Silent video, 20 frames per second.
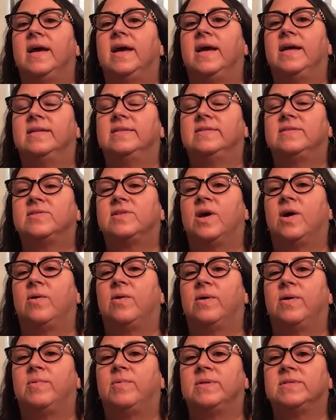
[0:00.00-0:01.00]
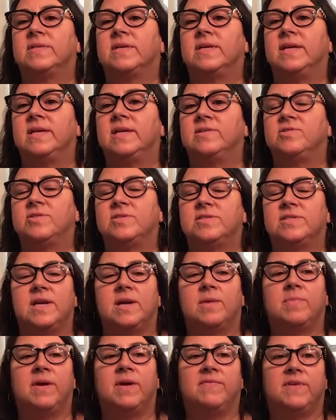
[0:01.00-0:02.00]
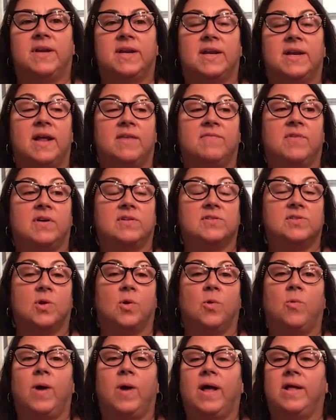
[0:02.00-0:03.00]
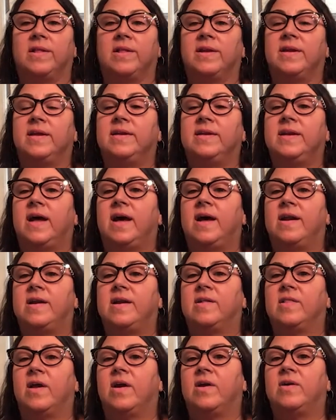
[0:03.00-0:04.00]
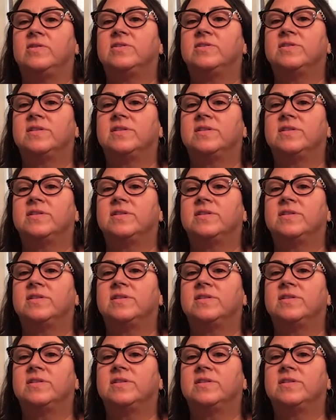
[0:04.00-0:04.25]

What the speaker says: And so it was an interesting pivot. And I've also welded on a large